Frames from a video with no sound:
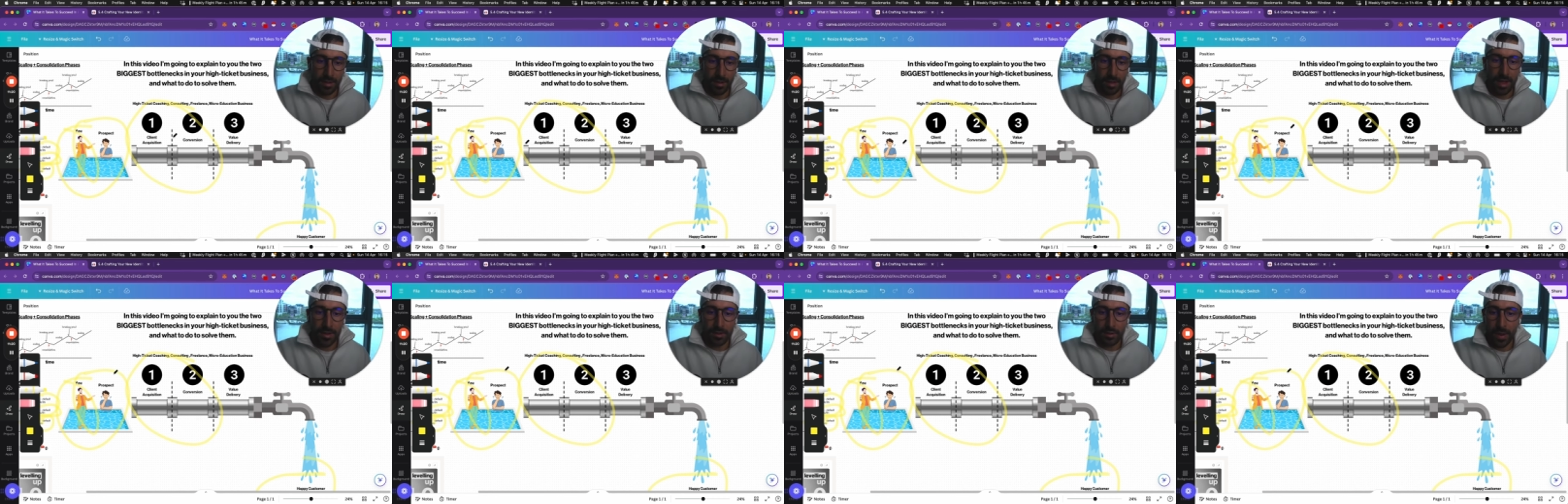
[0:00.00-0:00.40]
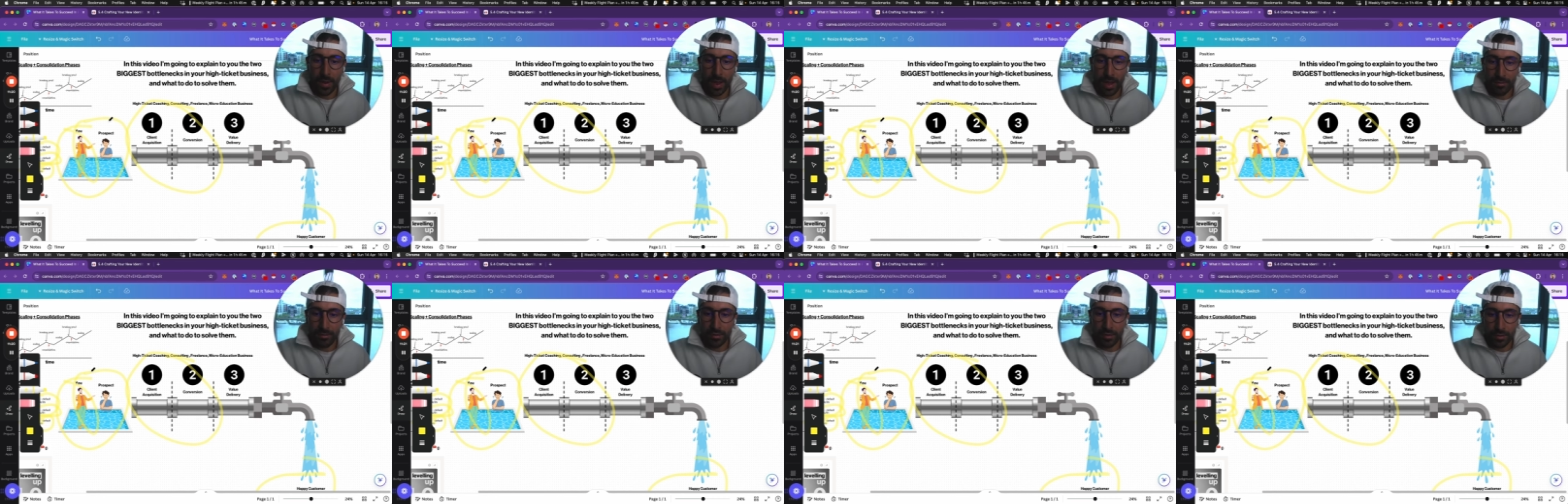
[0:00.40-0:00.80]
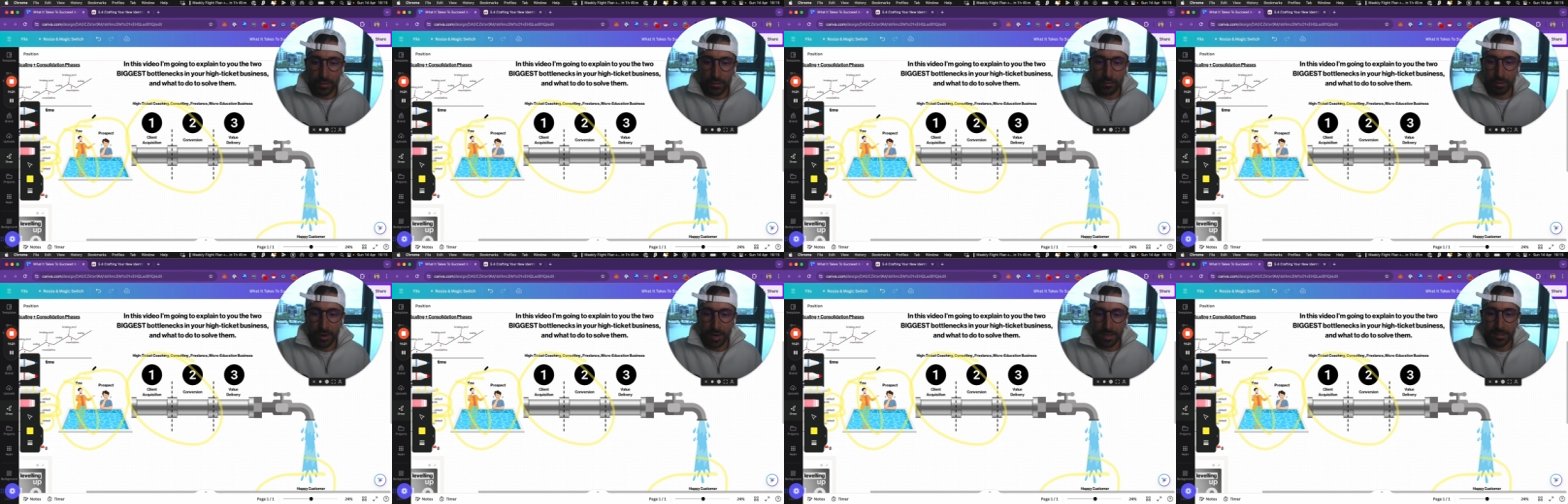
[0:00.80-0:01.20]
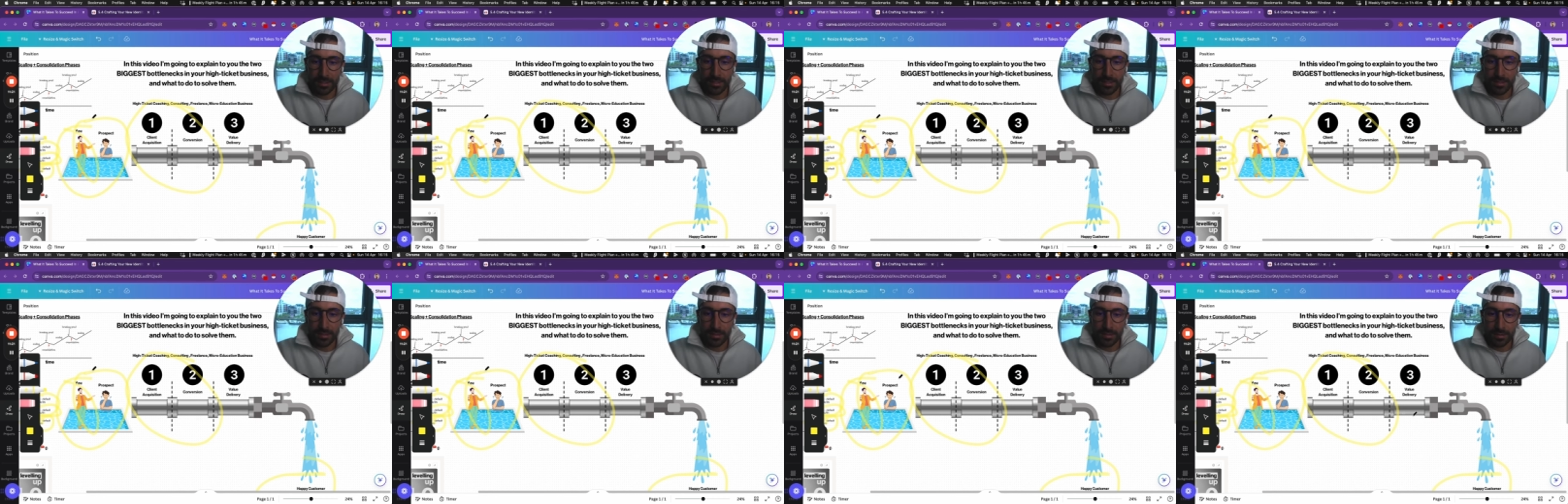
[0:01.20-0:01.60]
and you haven't
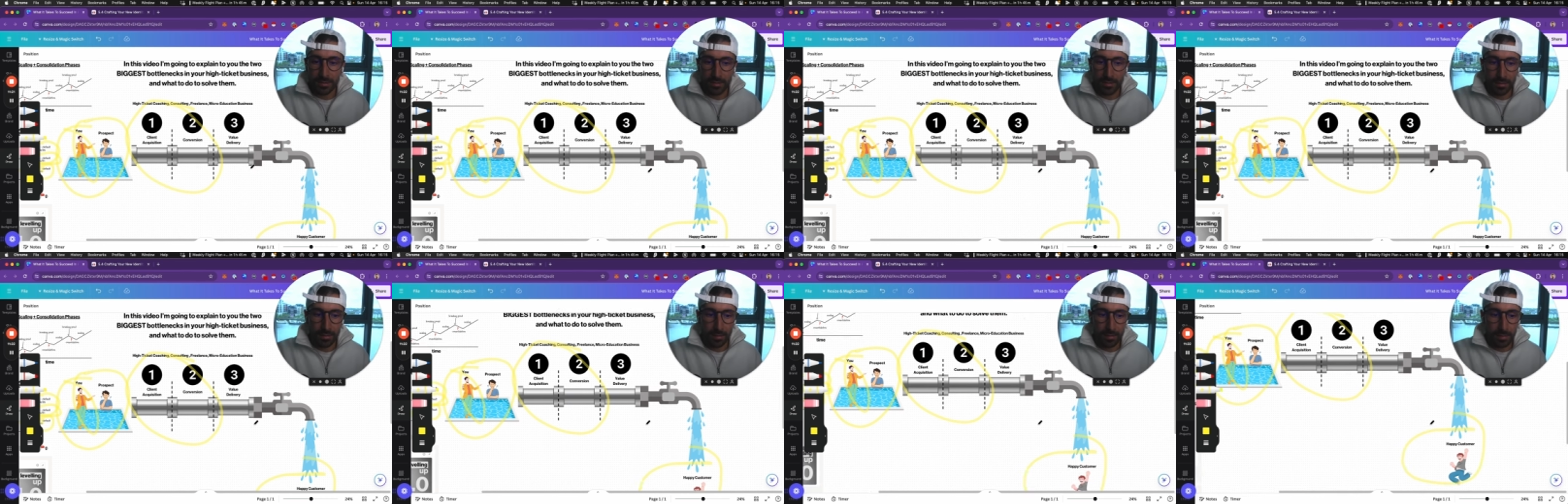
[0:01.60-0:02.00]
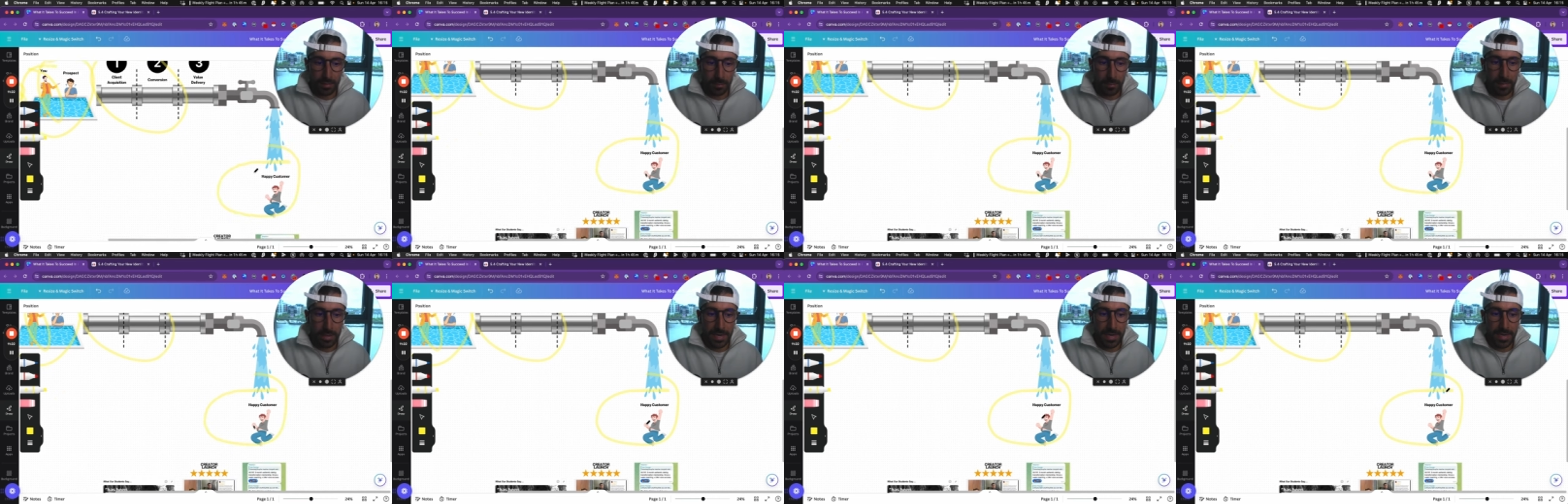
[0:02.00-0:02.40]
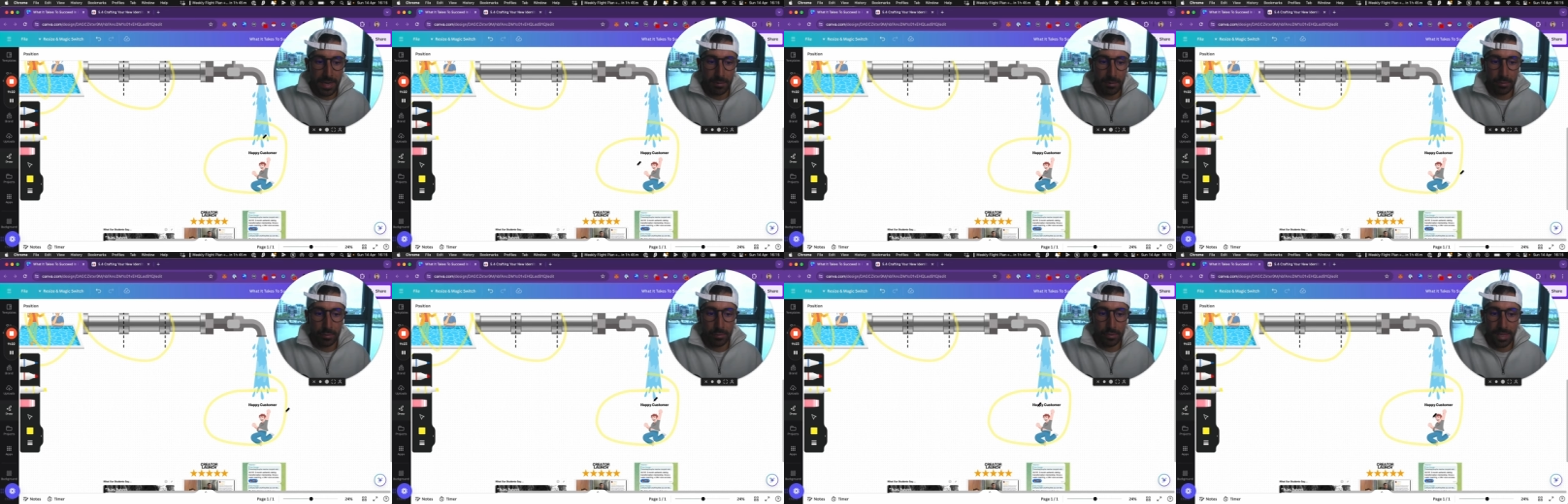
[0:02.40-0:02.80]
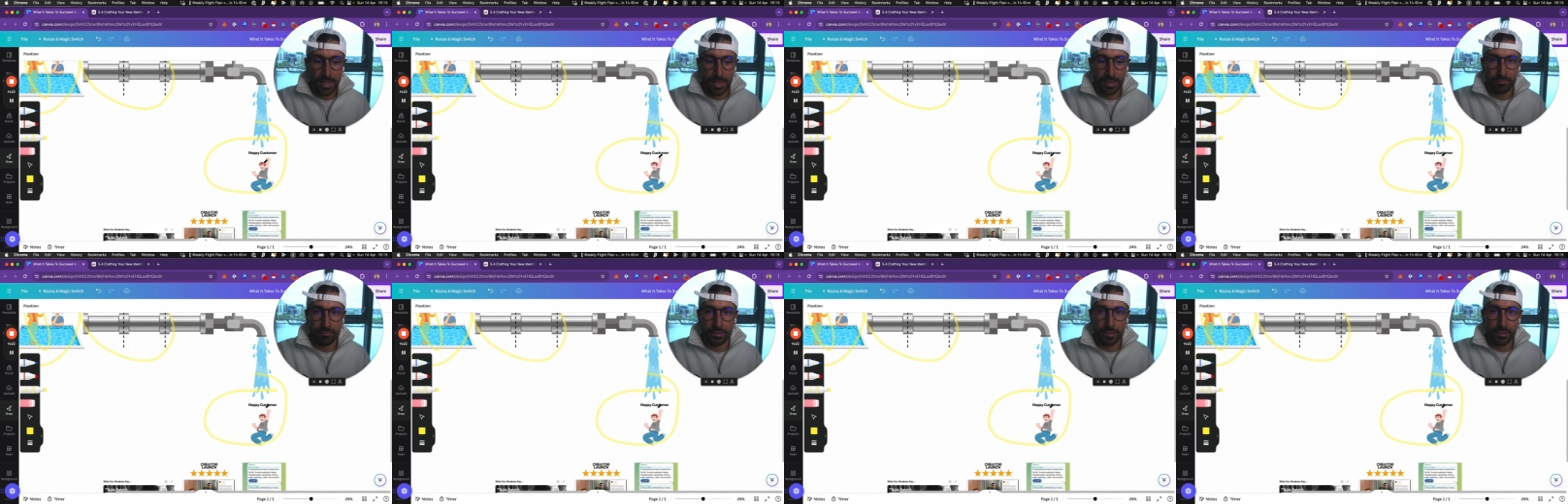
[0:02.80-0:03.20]
addressed being able to
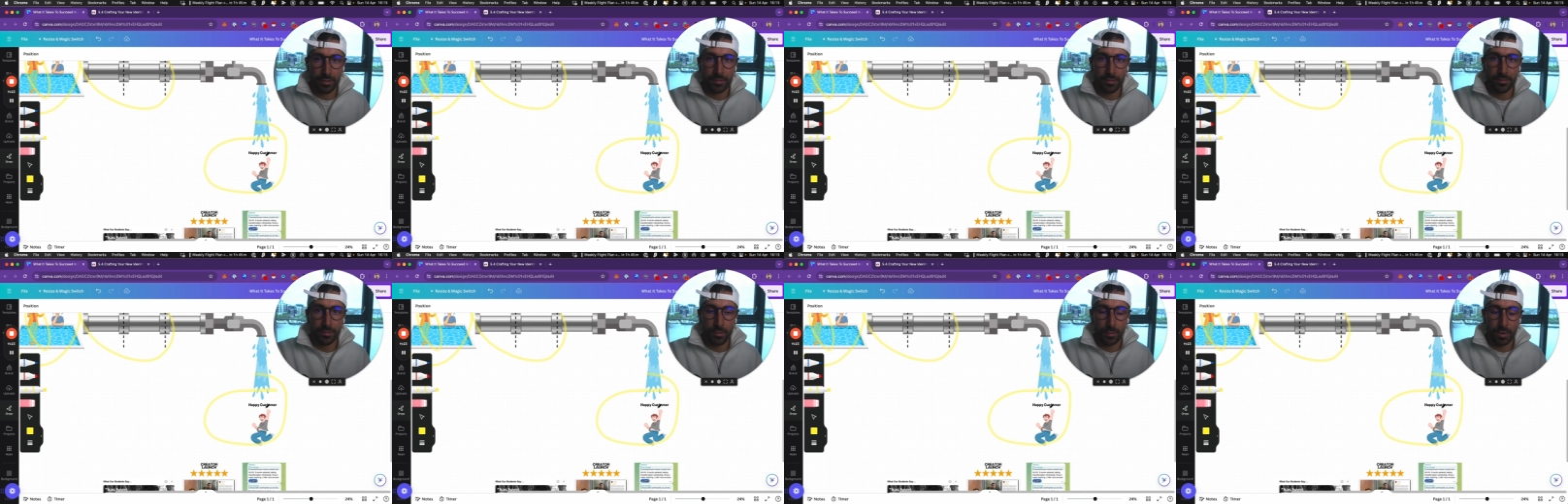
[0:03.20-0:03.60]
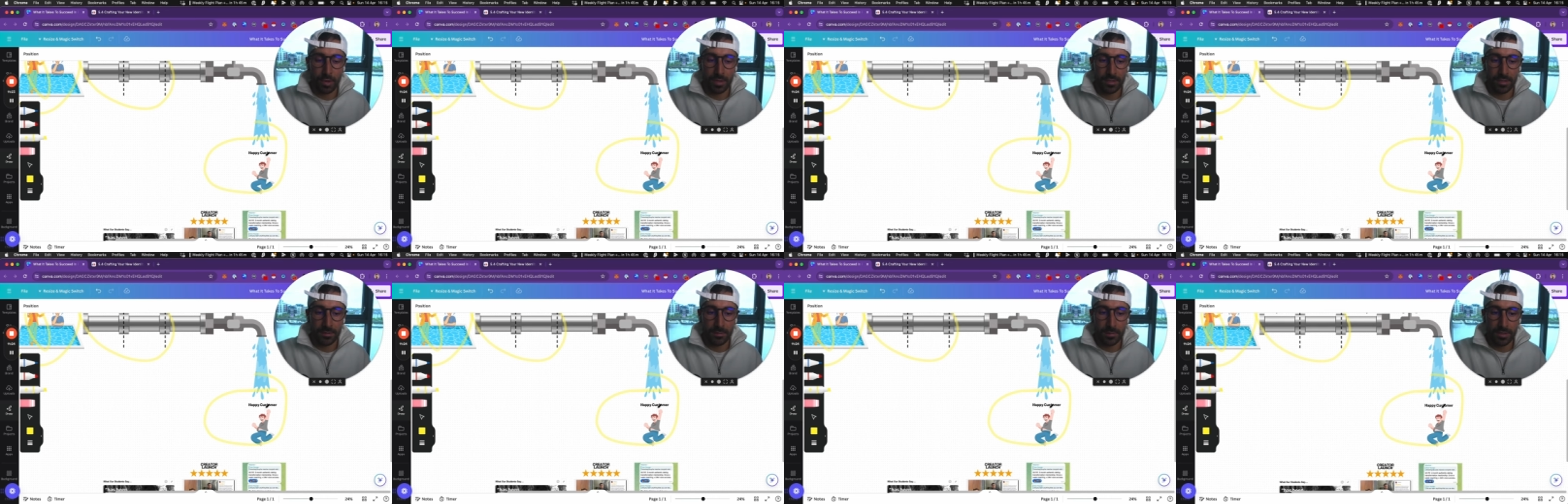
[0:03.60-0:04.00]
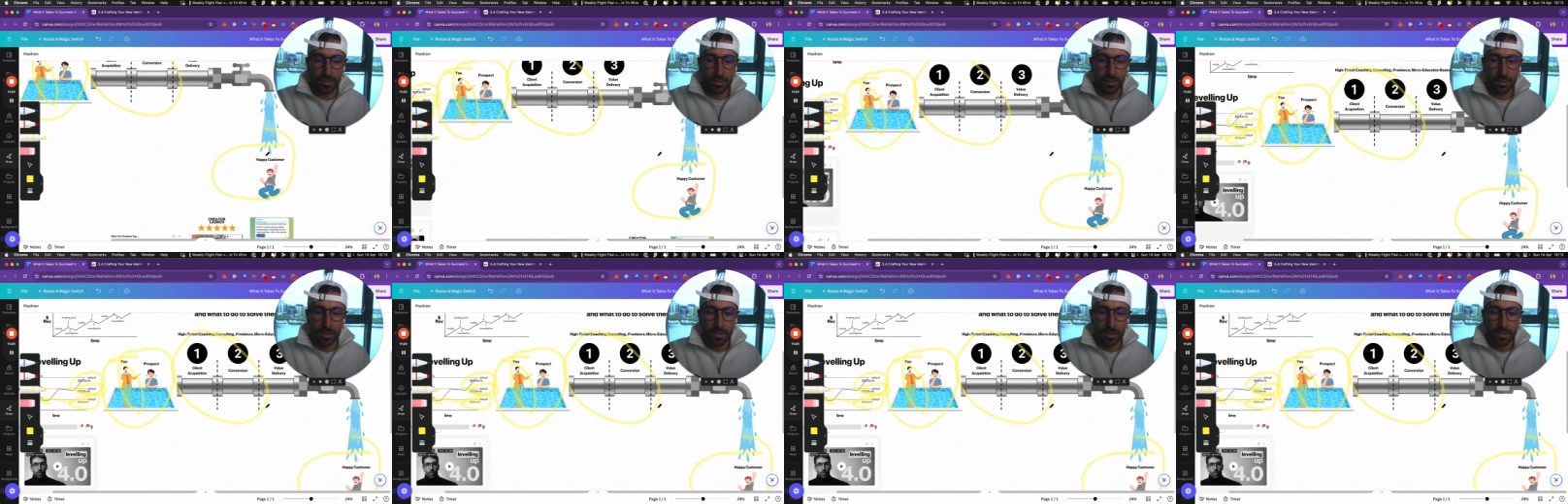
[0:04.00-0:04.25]
get results for your customers